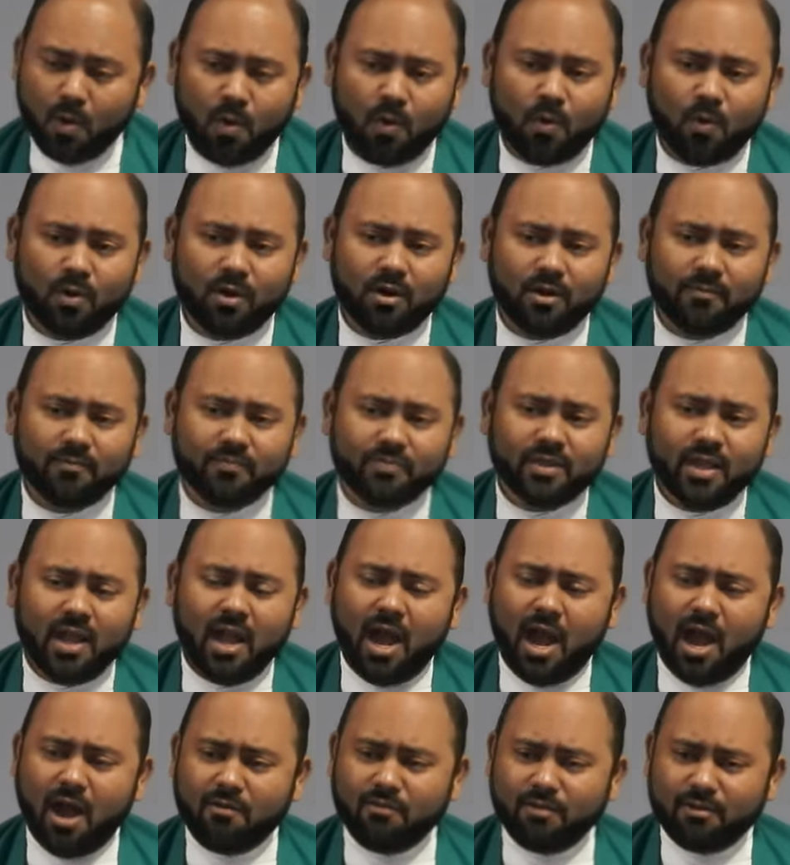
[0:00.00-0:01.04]
gold,
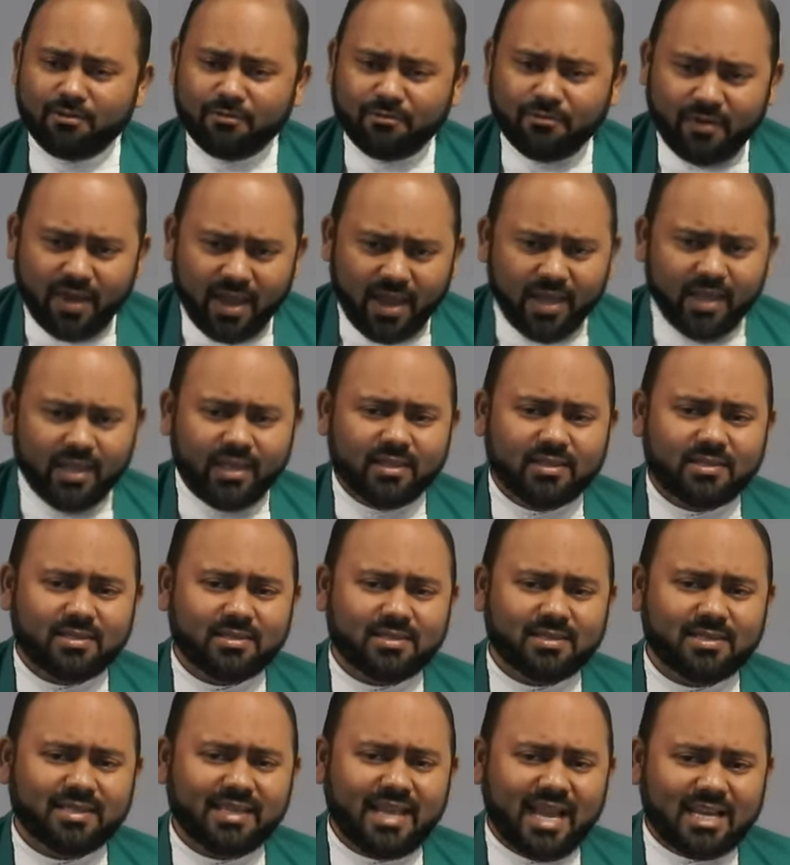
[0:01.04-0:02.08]
our
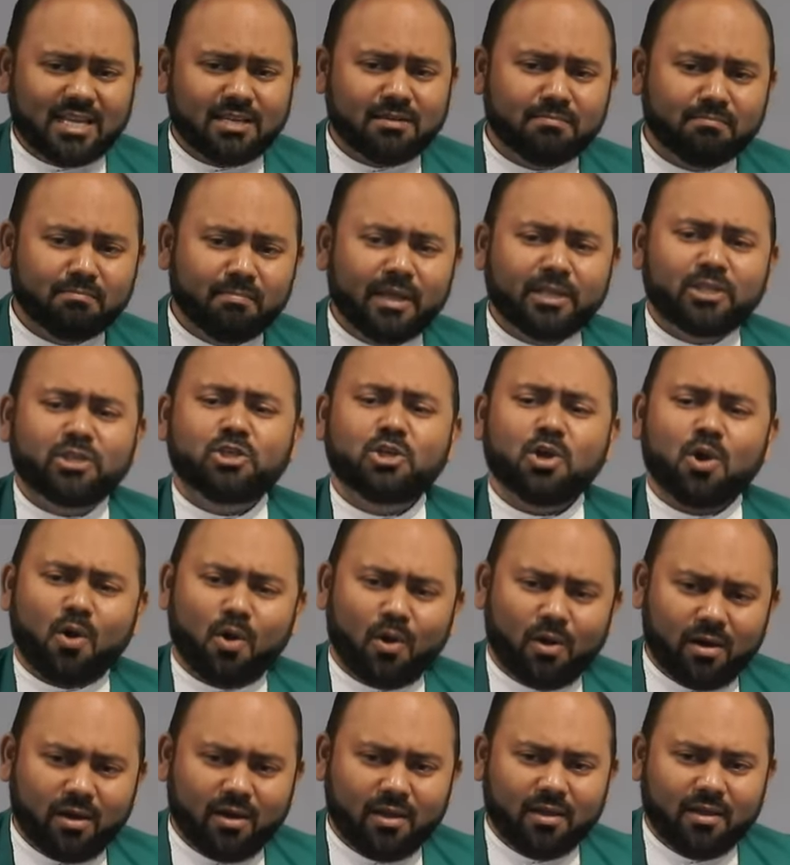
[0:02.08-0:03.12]
faiths get
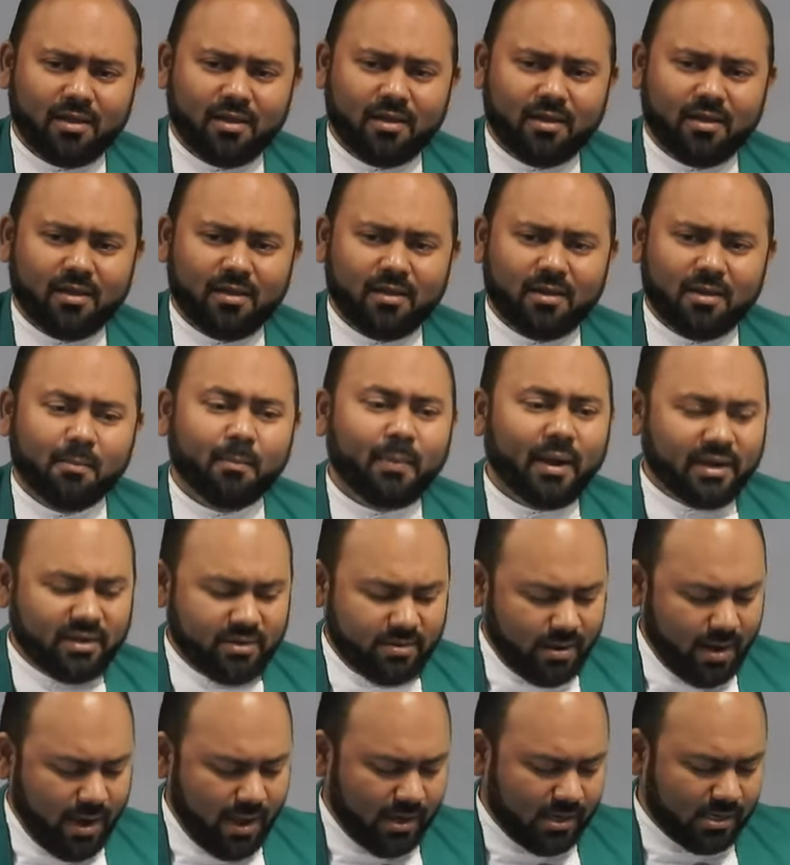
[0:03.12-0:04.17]
matured by
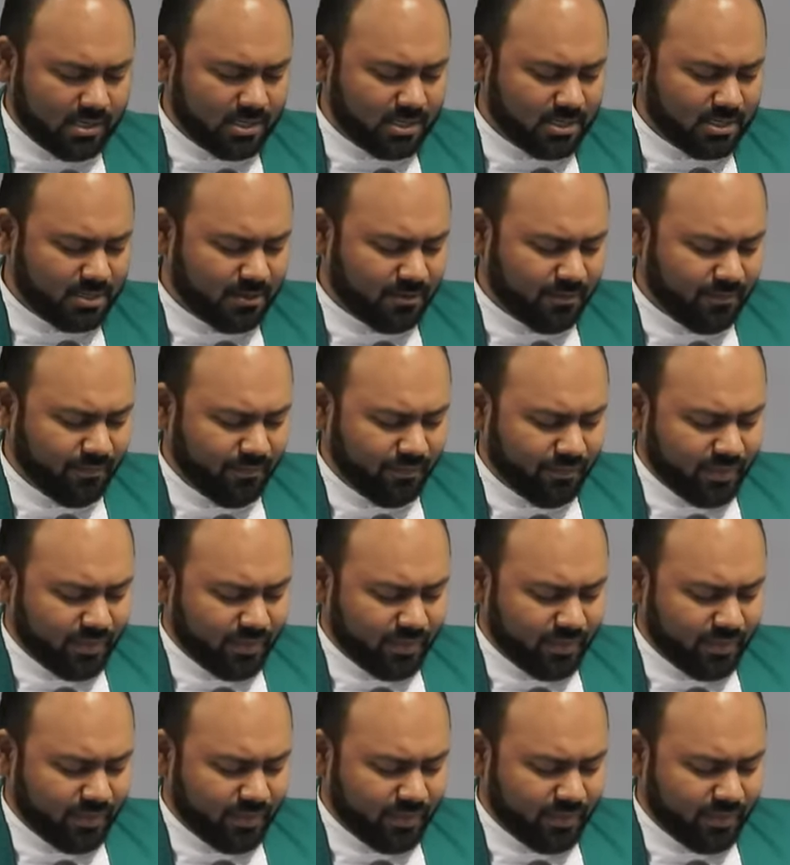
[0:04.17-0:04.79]
trials.